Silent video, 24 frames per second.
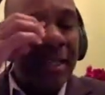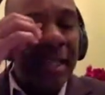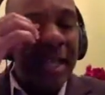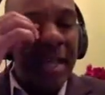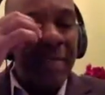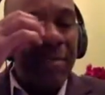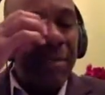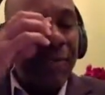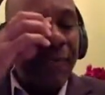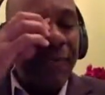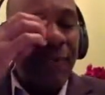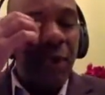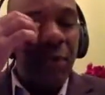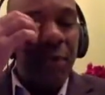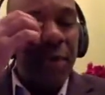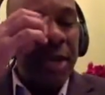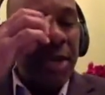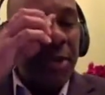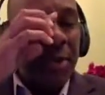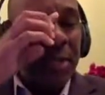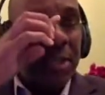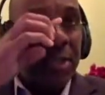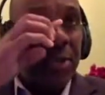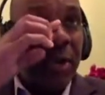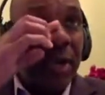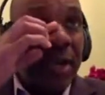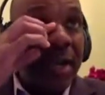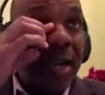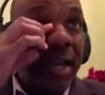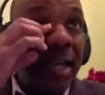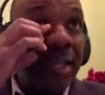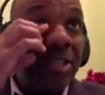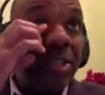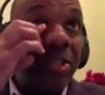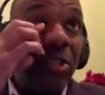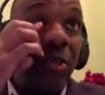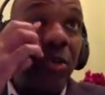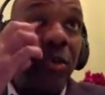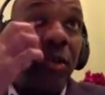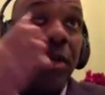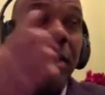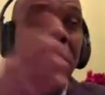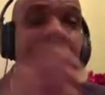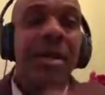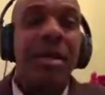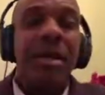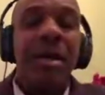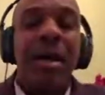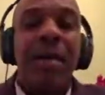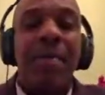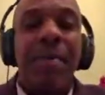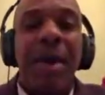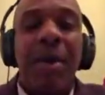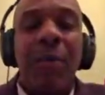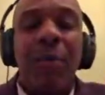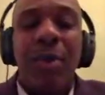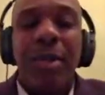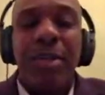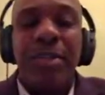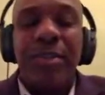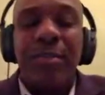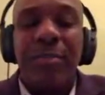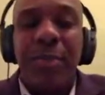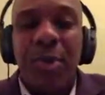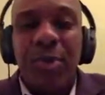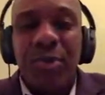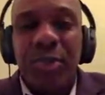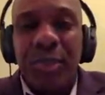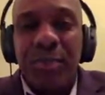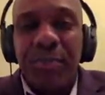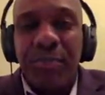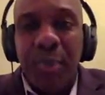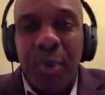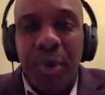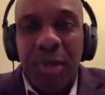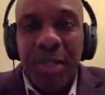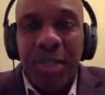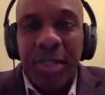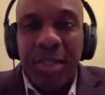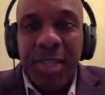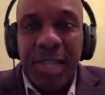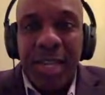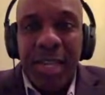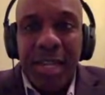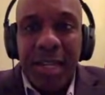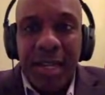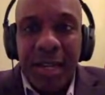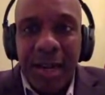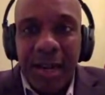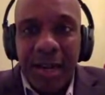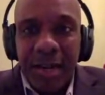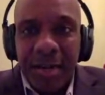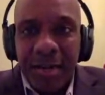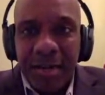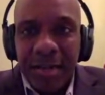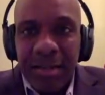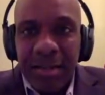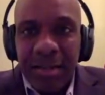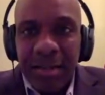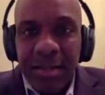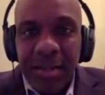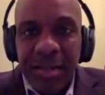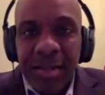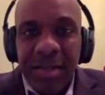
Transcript: King before we go into our next story about what is the most important thing learned